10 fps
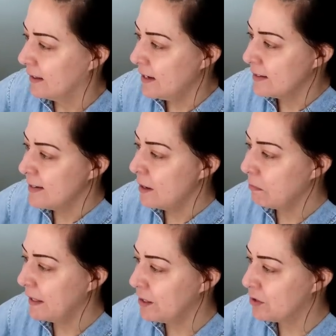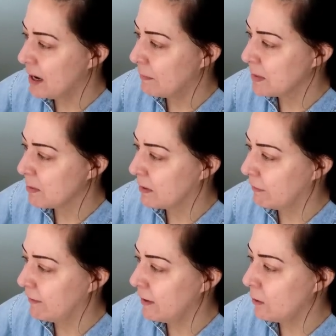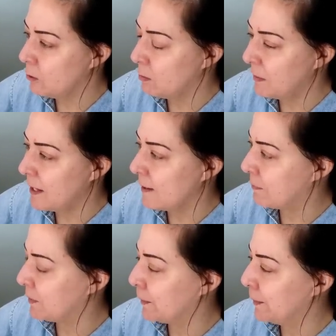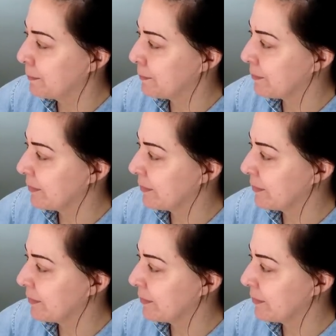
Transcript: He's now played drums with a few people,